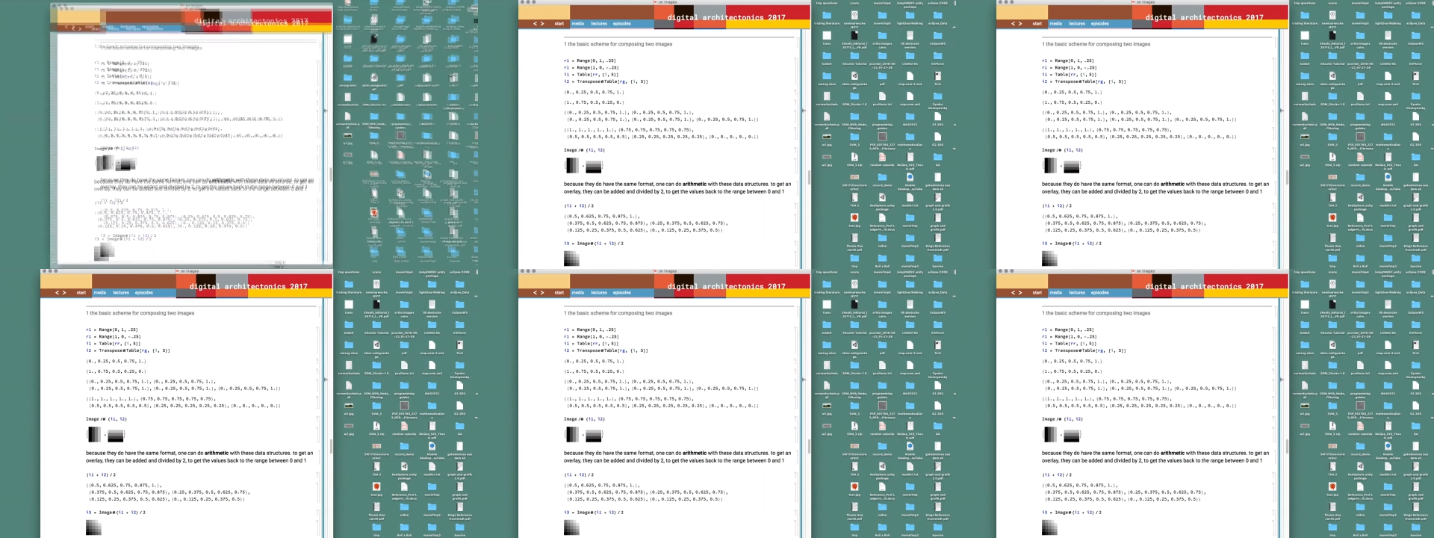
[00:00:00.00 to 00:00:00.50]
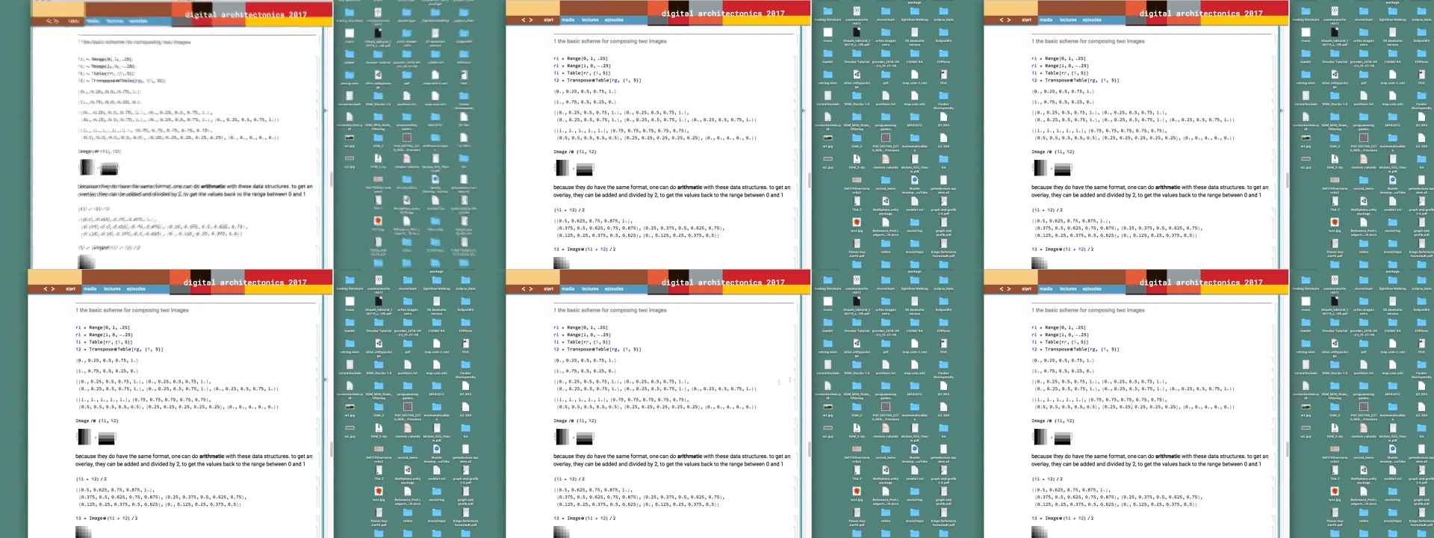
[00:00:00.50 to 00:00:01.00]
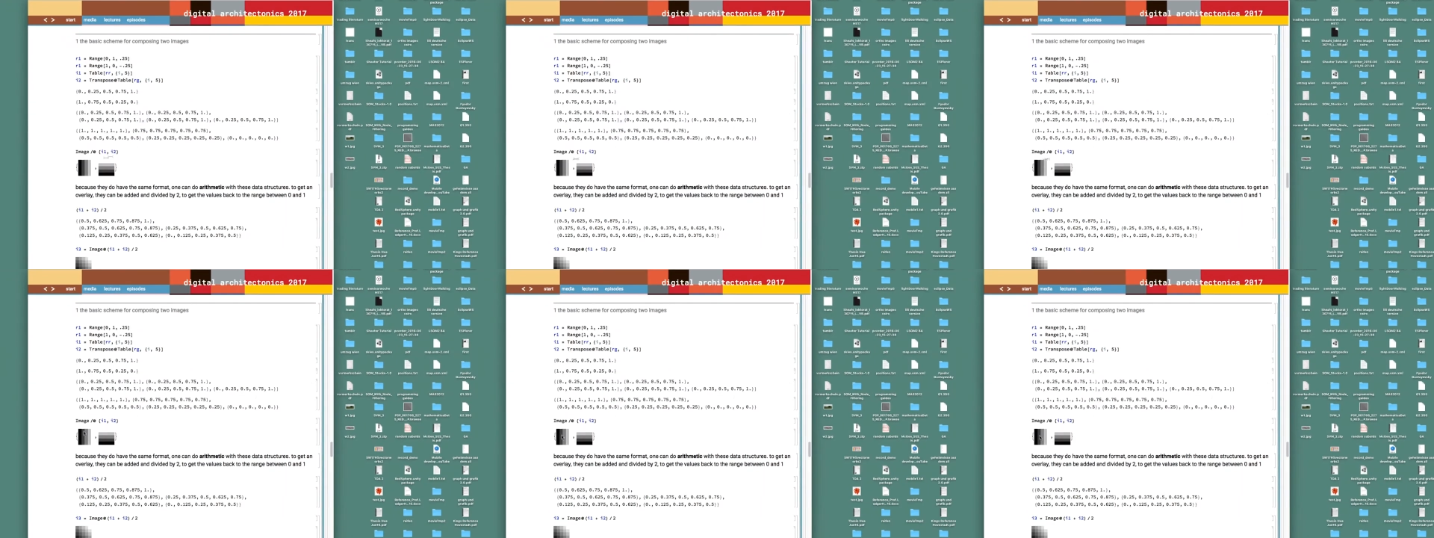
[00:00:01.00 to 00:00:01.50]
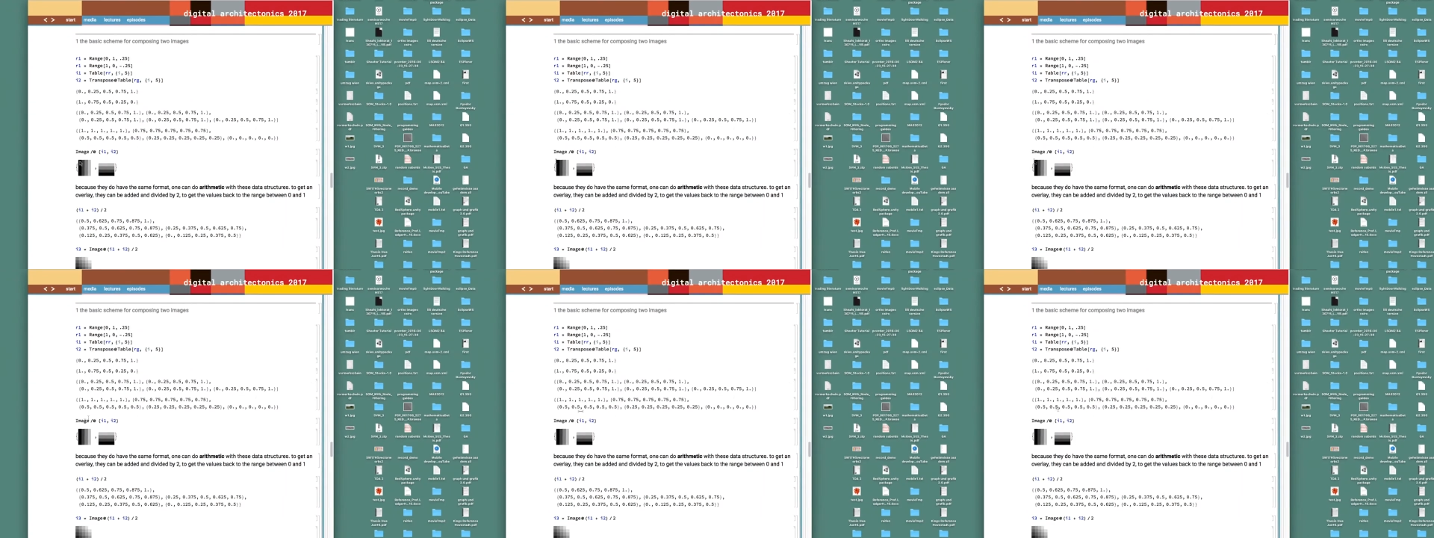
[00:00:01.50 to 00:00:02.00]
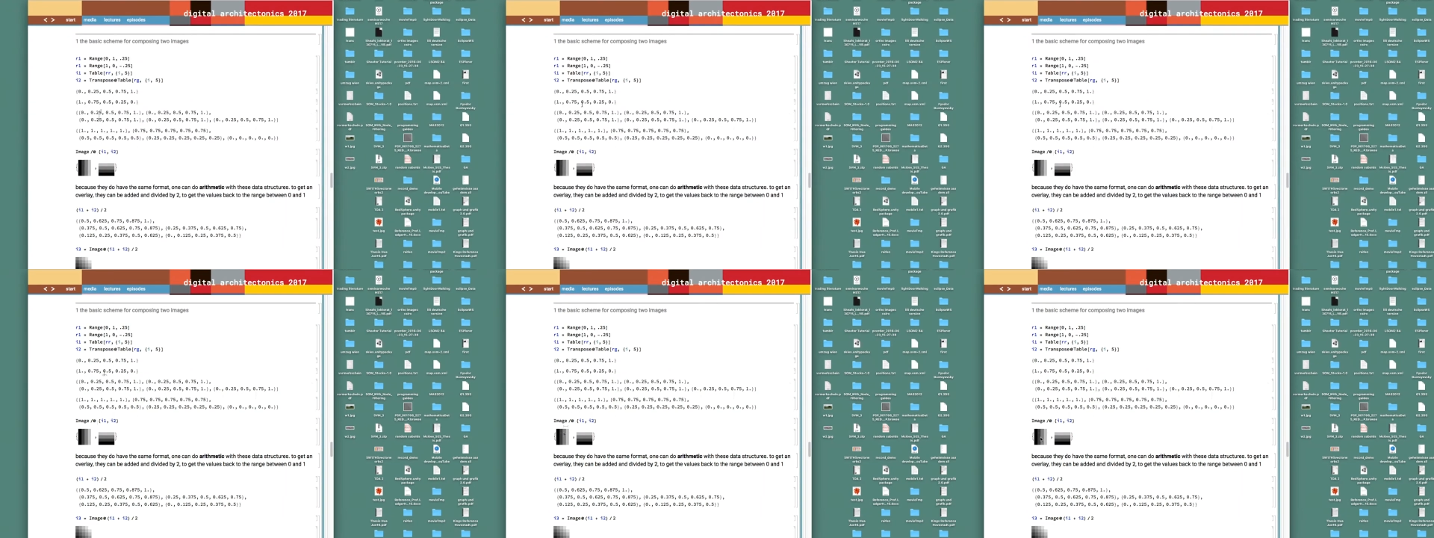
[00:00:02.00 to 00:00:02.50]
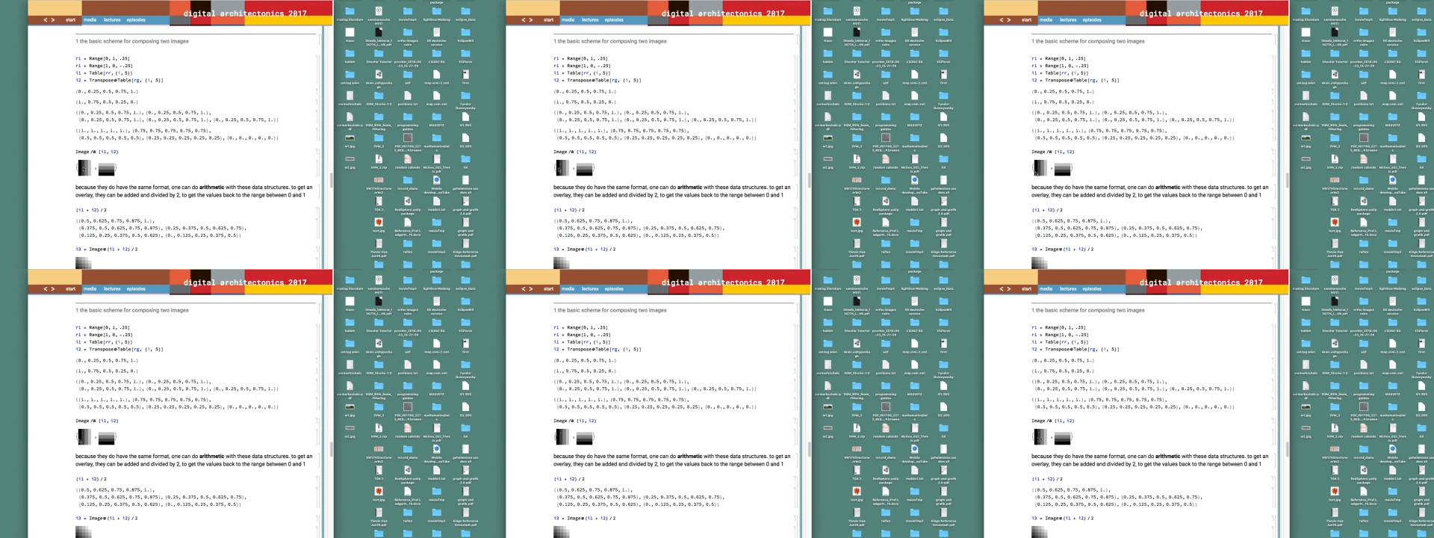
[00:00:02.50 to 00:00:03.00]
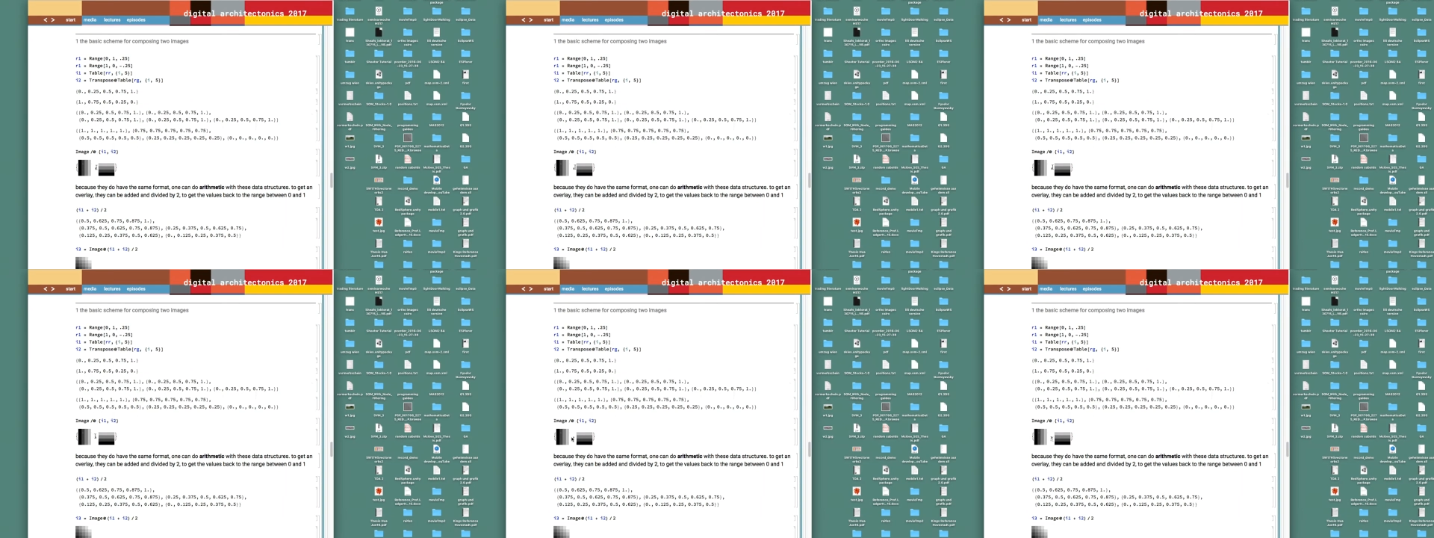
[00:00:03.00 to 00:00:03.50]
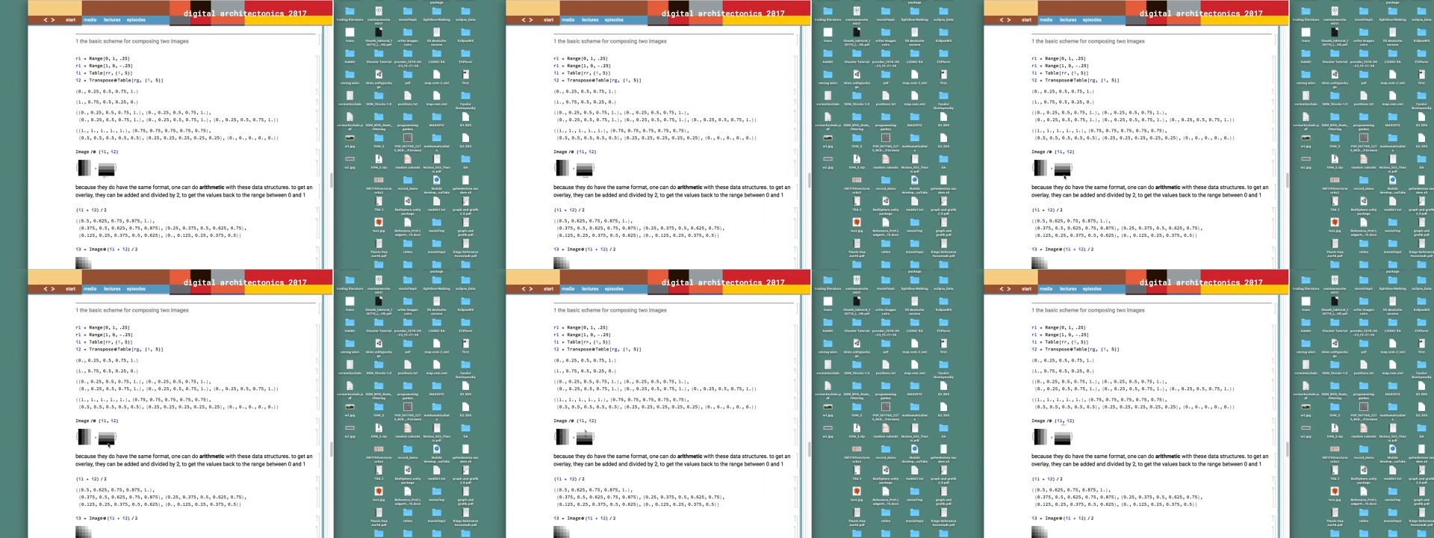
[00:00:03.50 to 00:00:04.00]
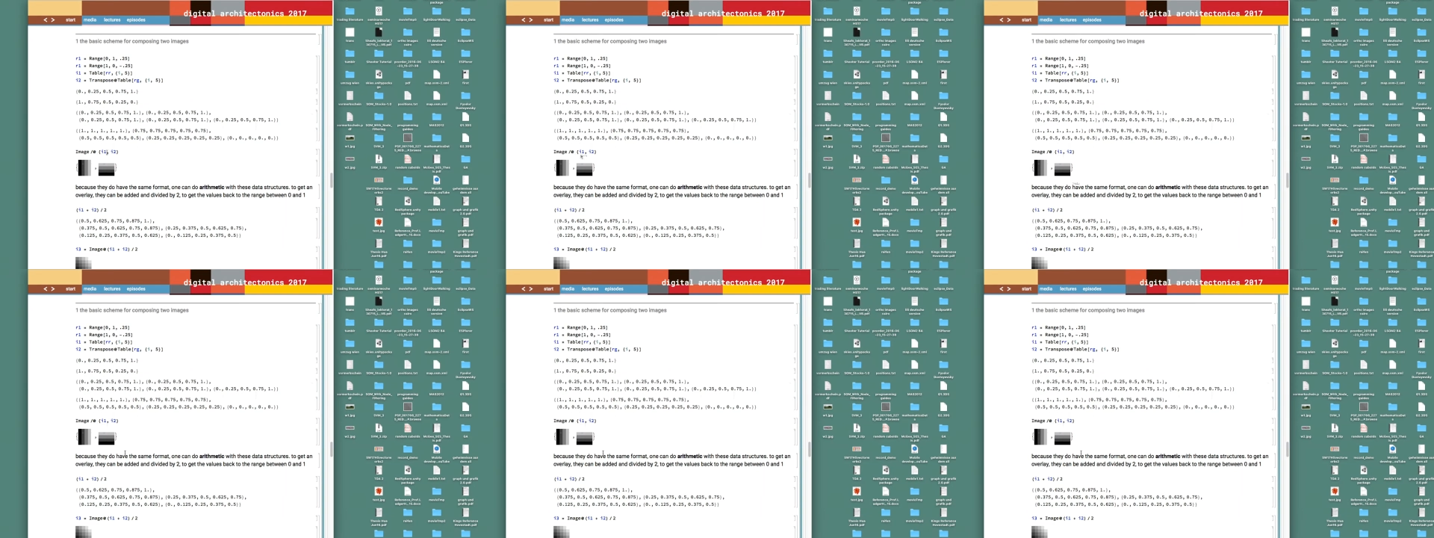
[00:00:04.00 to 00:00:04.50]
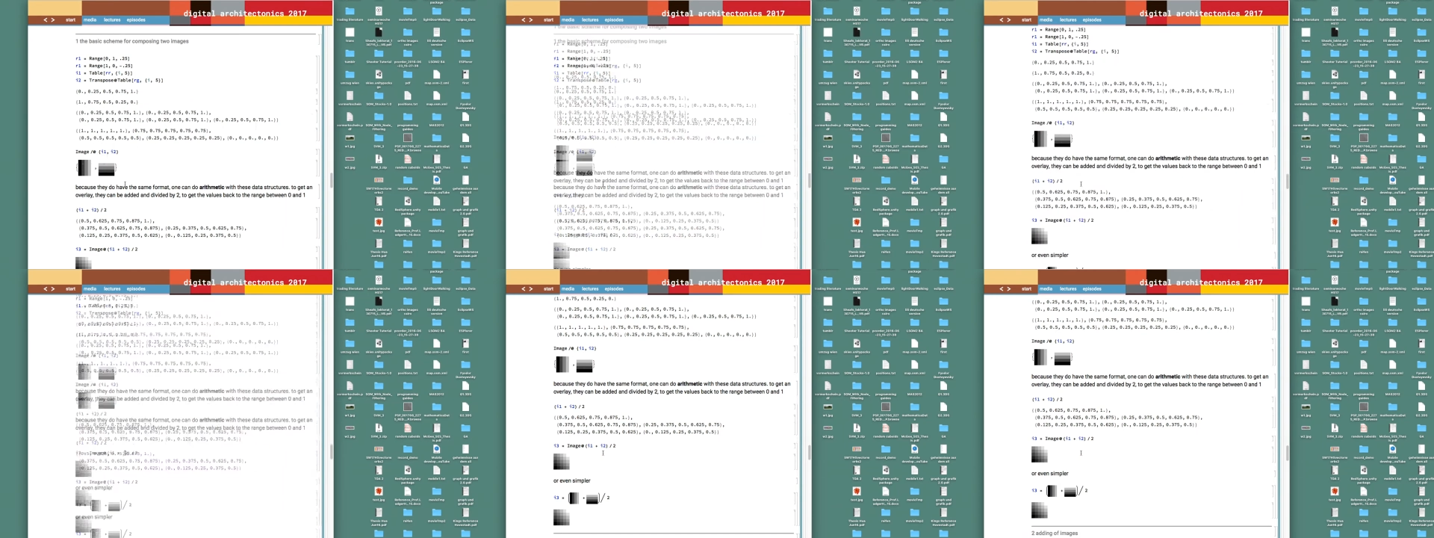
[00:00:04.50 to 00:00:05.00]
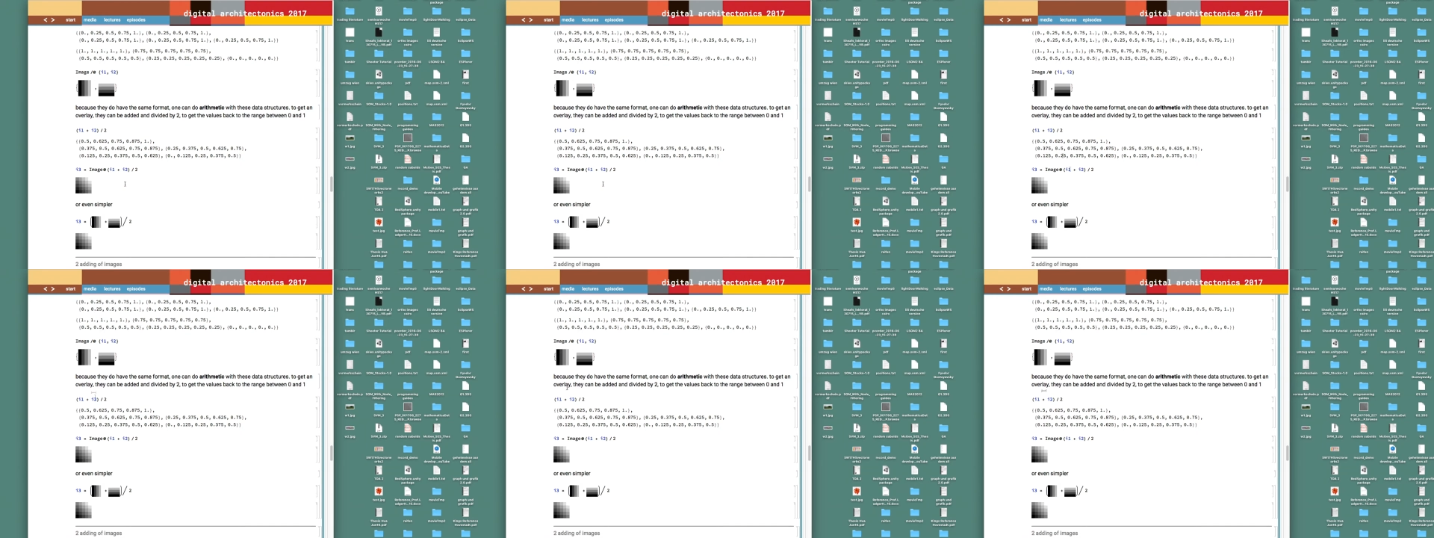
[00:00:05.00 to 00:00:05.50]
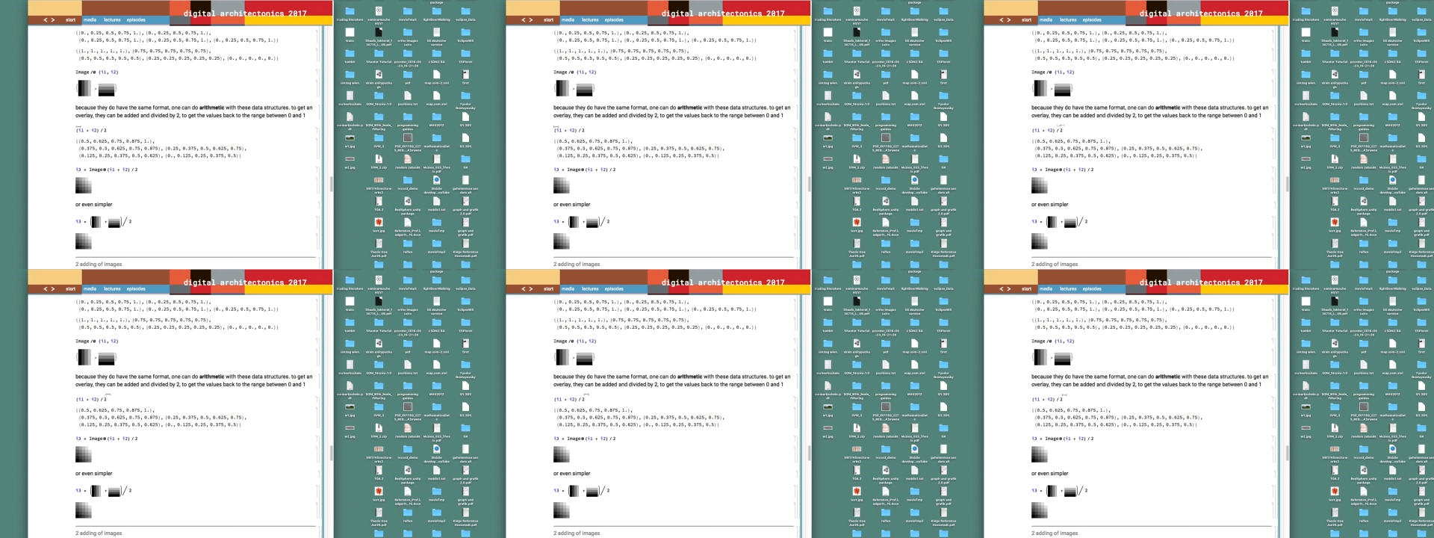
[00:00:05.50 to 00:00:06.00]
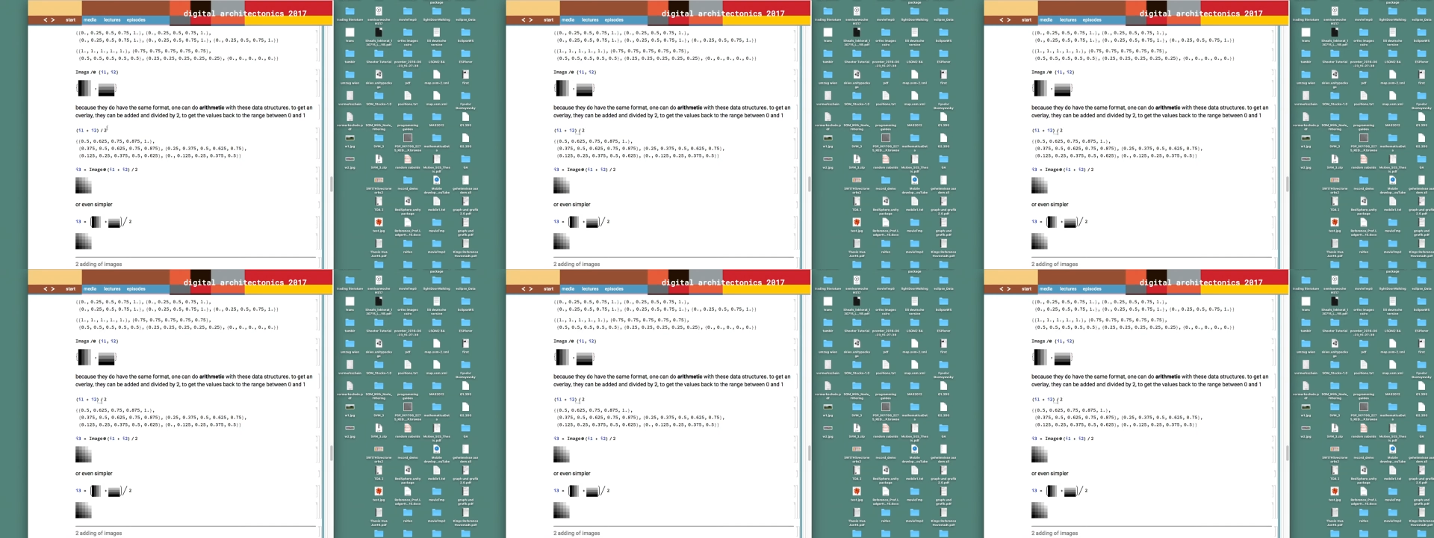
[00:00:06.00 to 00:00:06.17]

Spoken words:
[unreadable: no face in view]